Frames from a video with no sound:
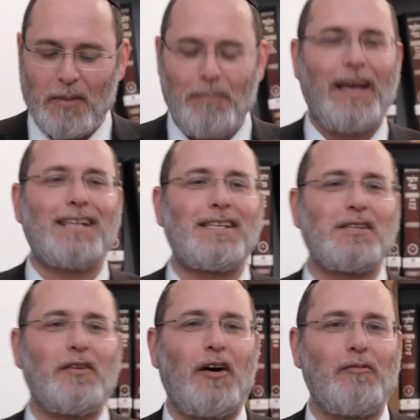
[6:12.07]
the
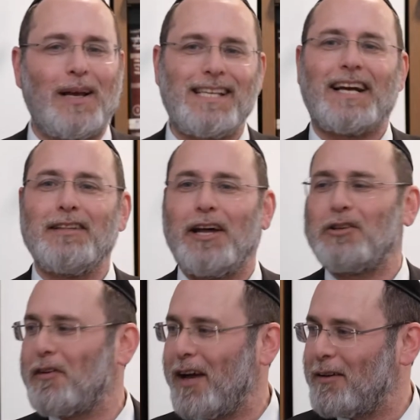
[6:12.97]
basis of my second letter
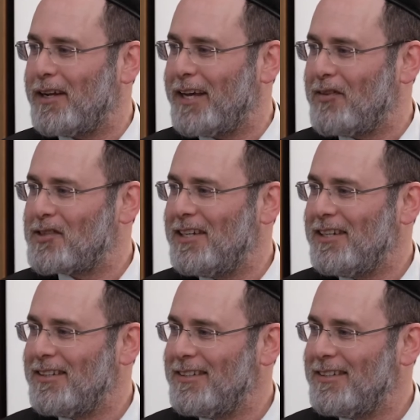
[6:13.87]
to Chaim Kanievsky.